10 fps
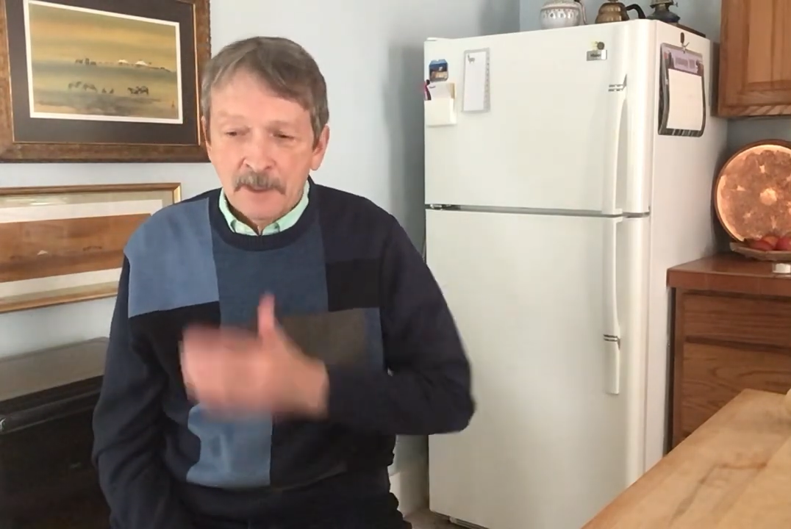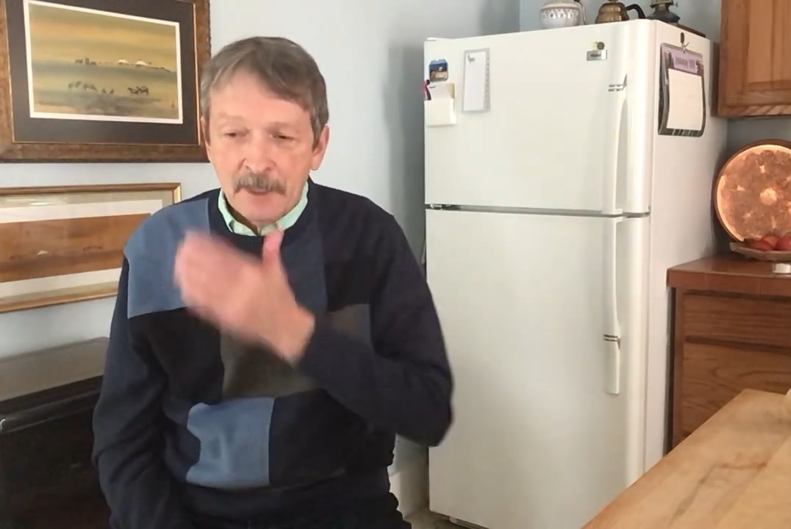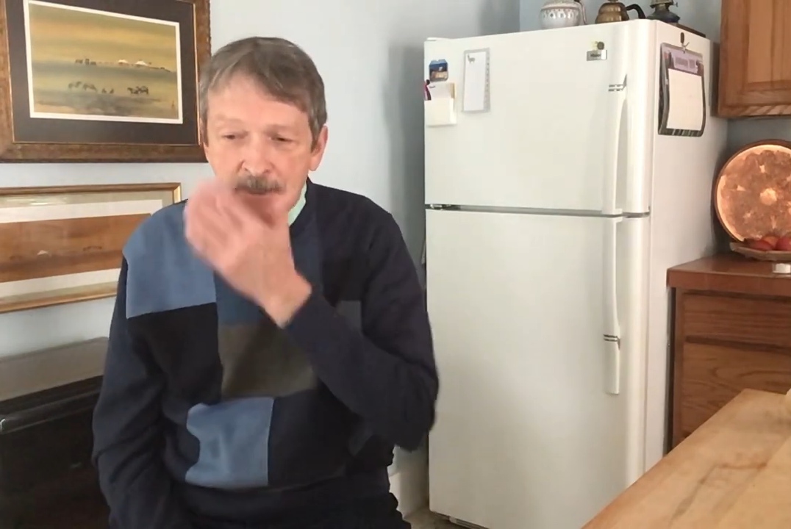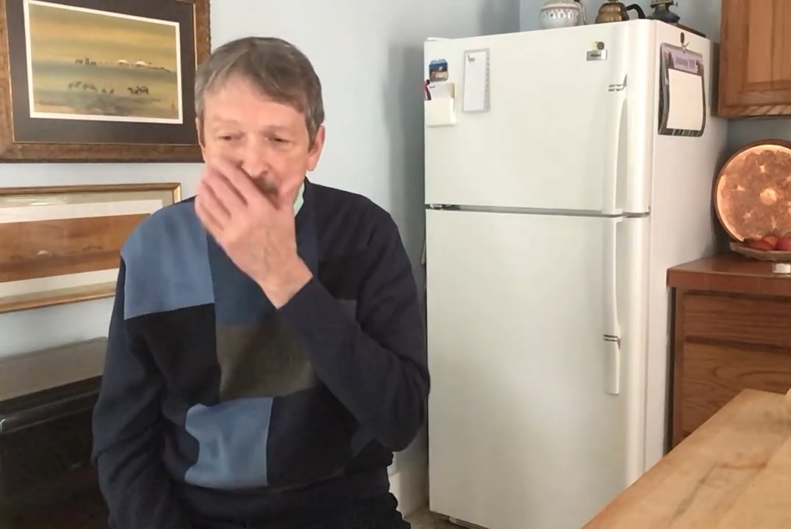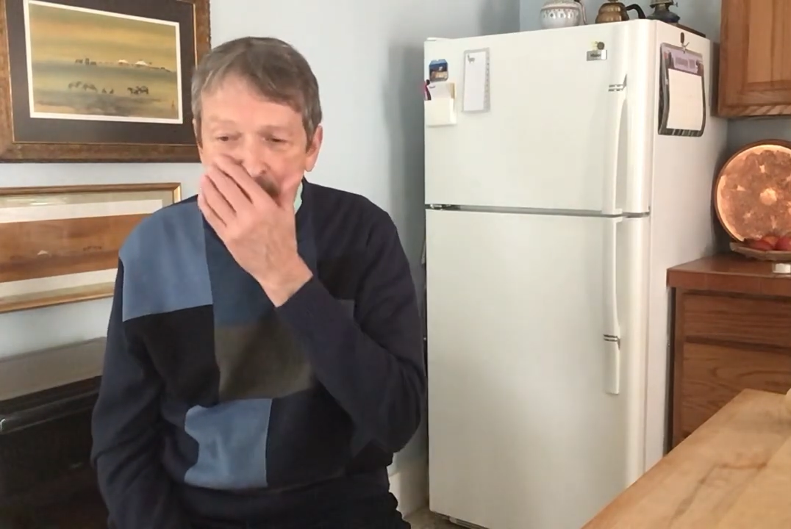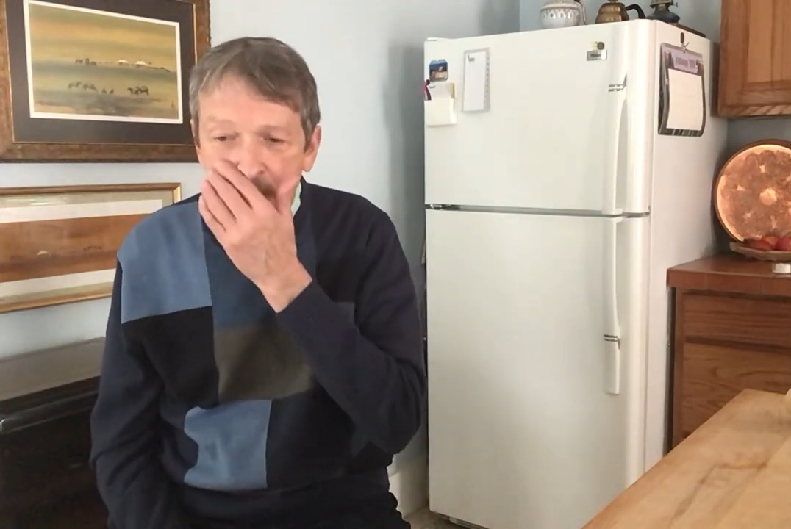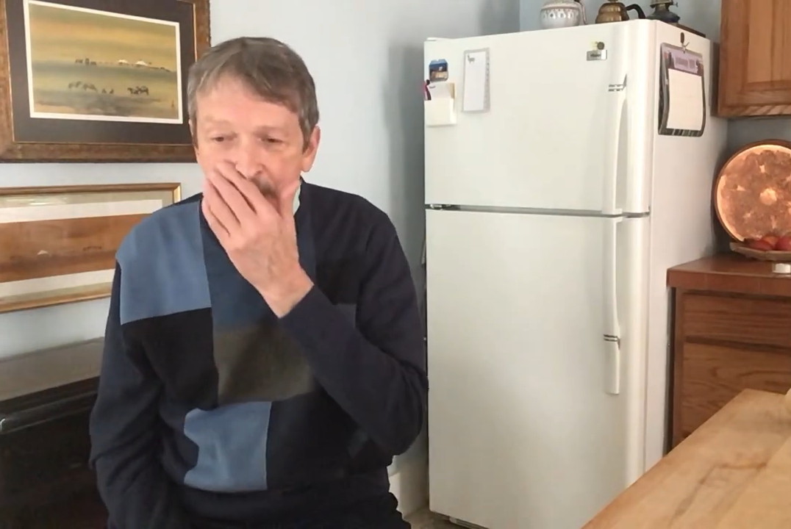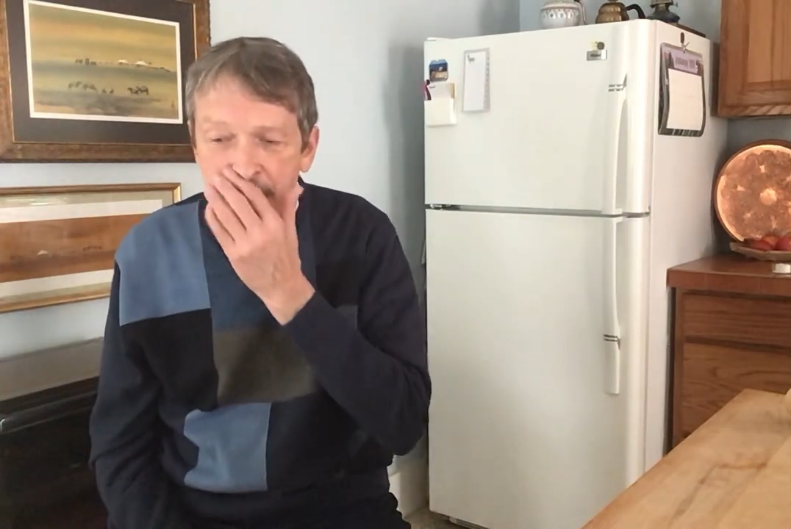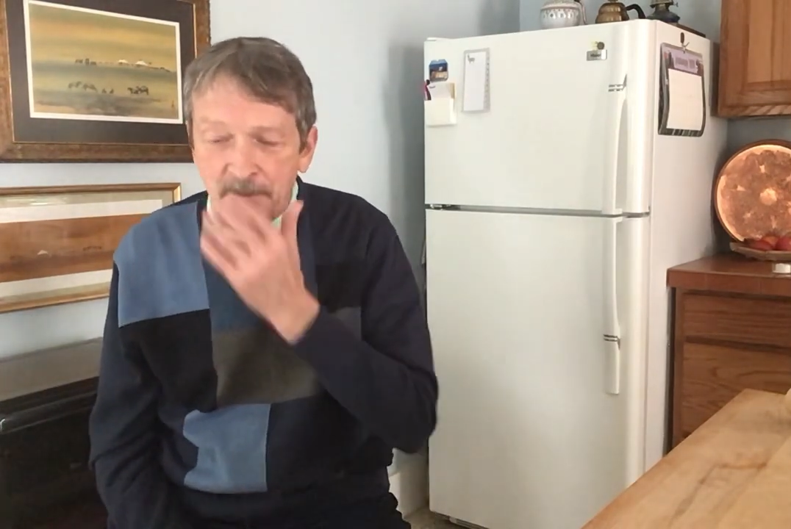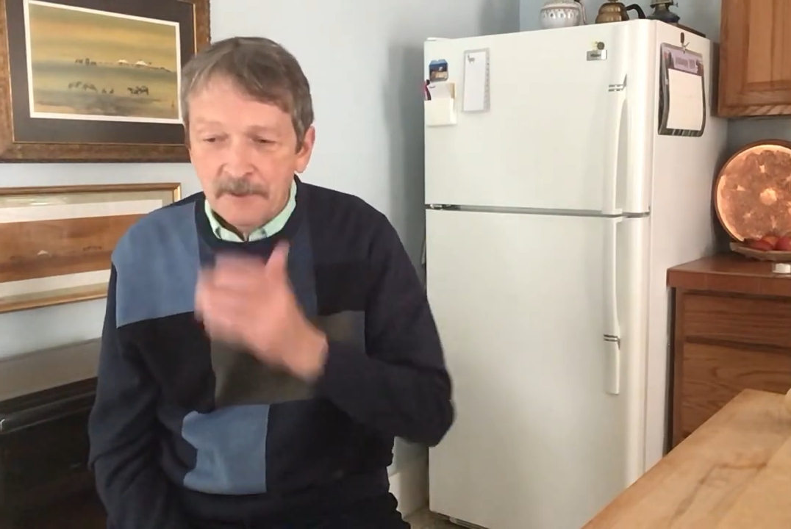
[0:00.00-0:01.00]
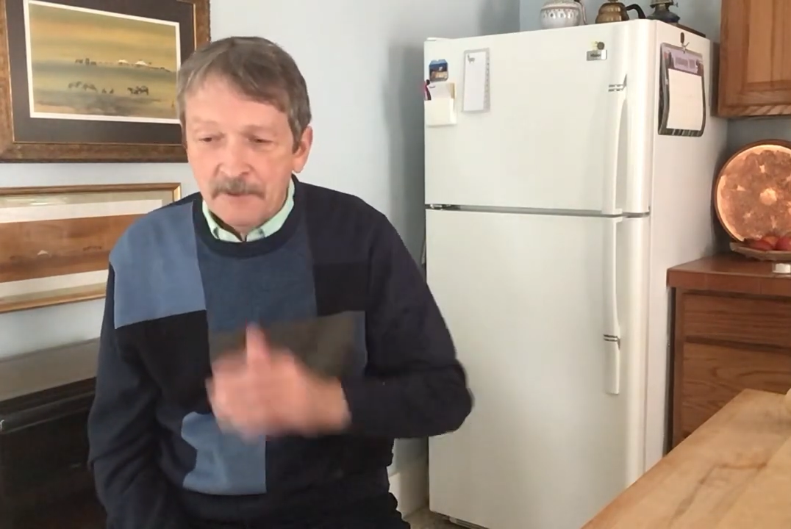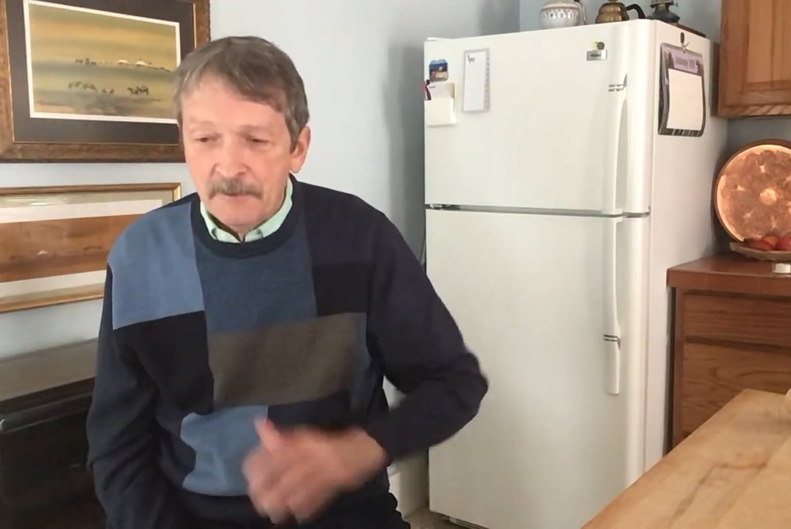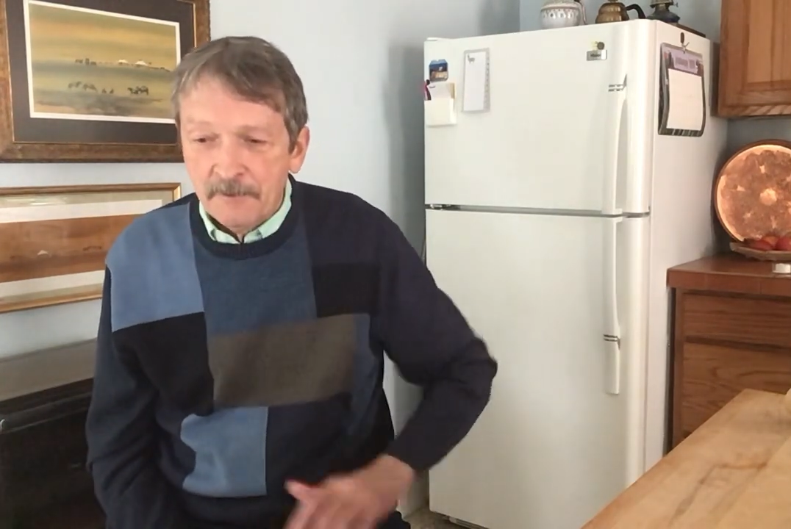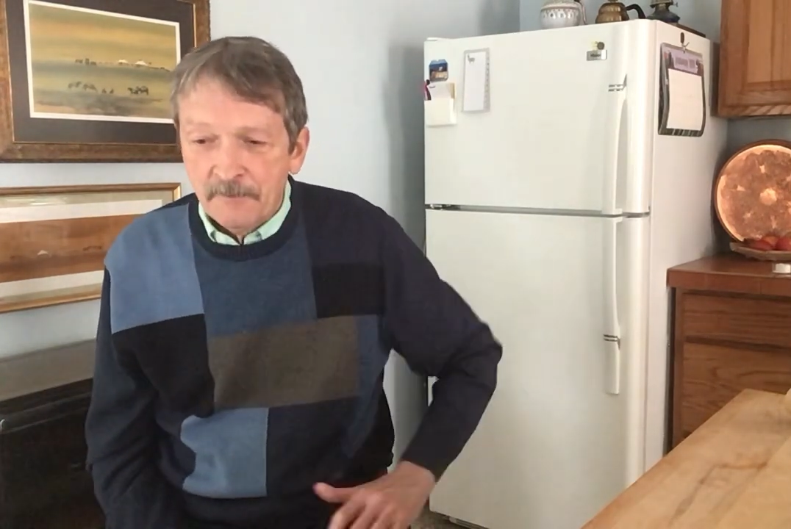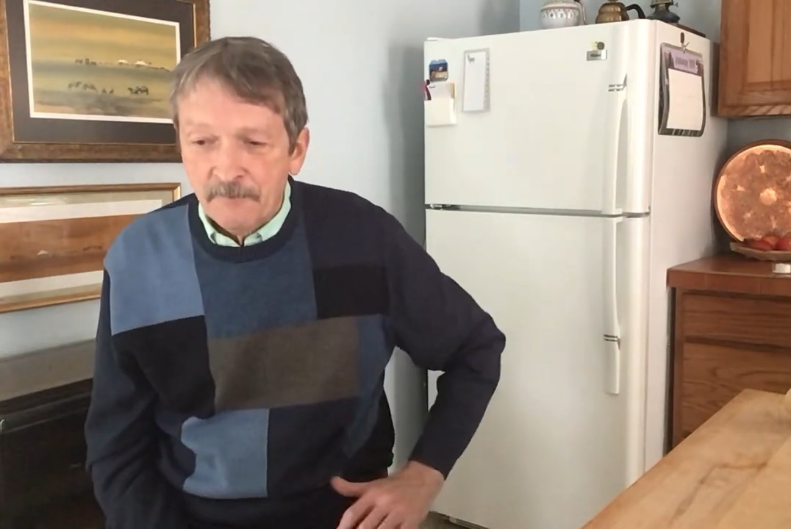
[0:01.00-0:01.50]
And so we had
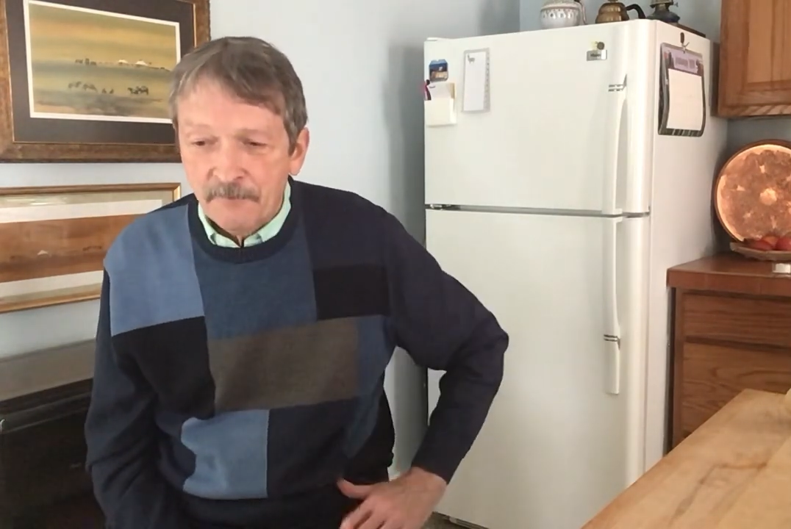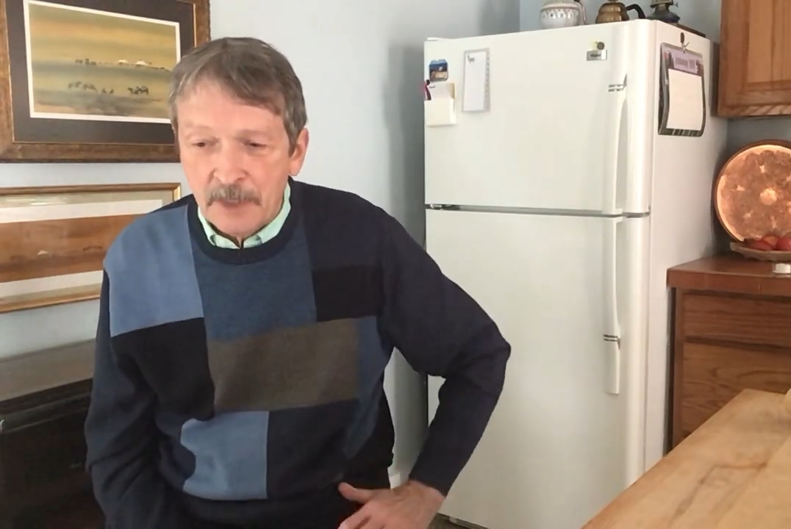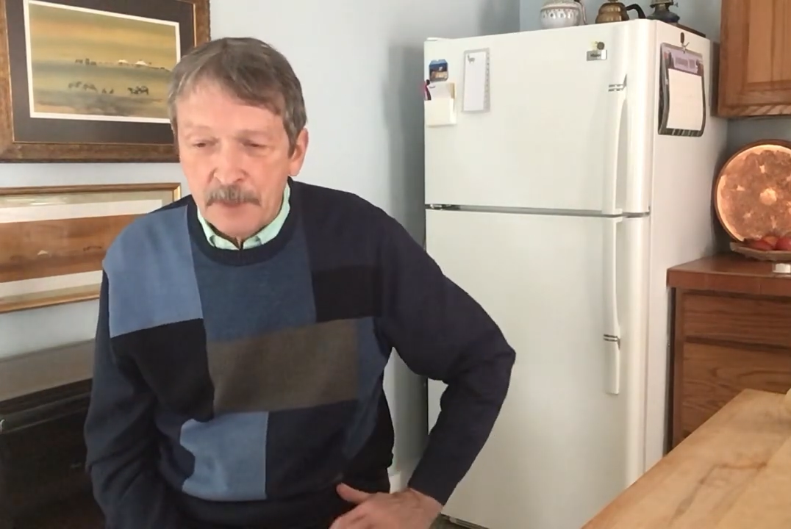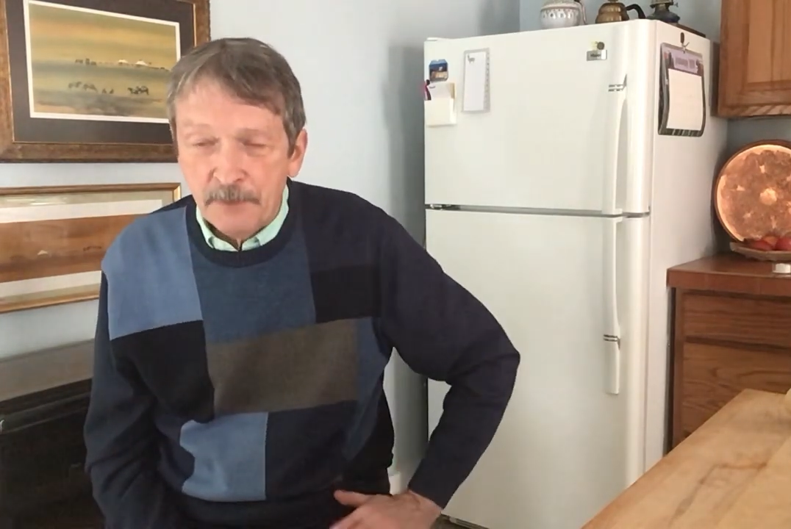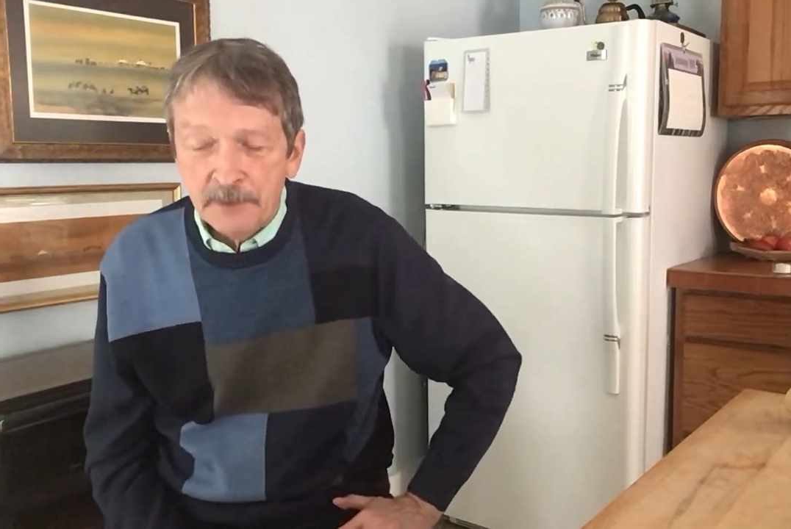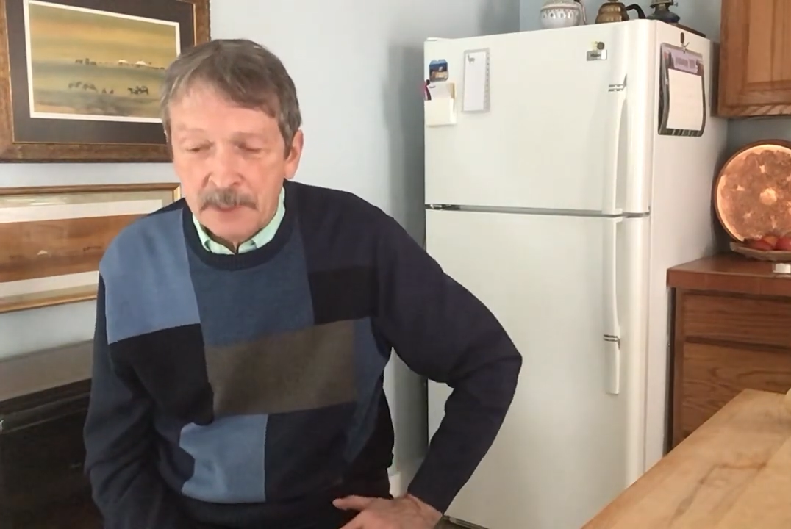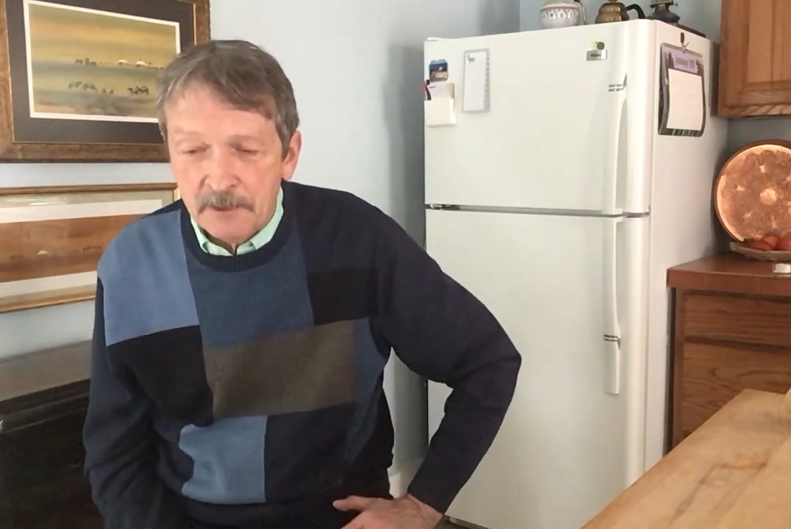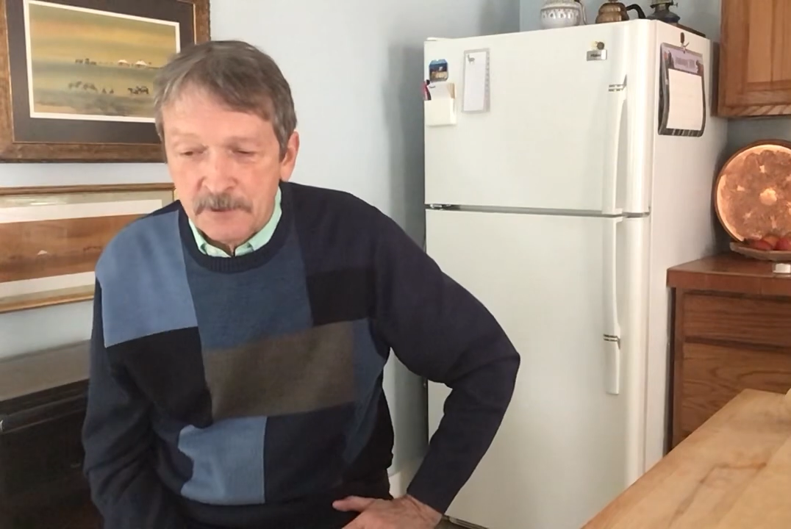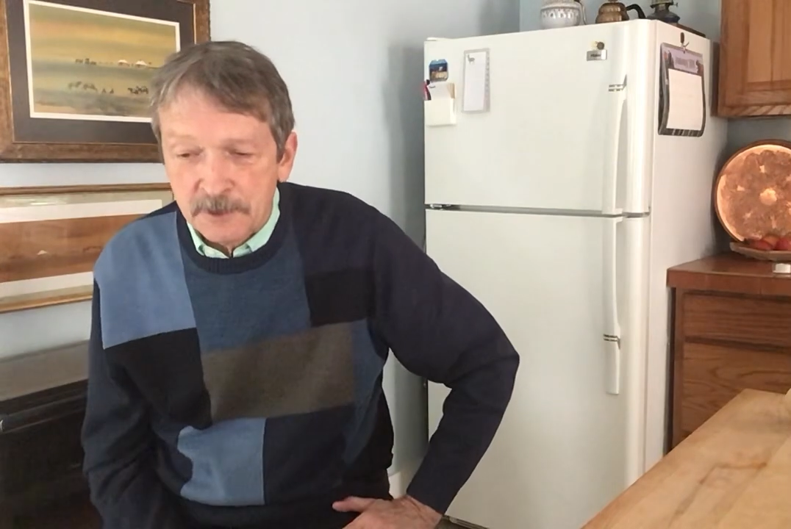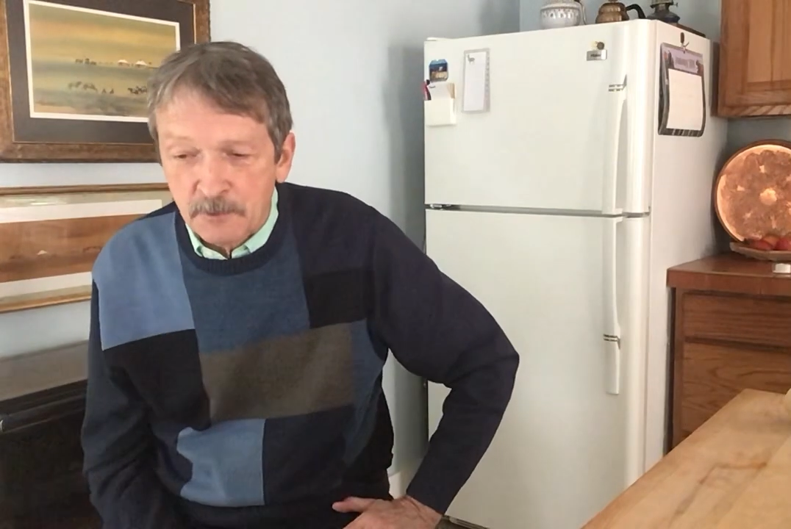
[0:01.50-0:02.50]
fried potatoes,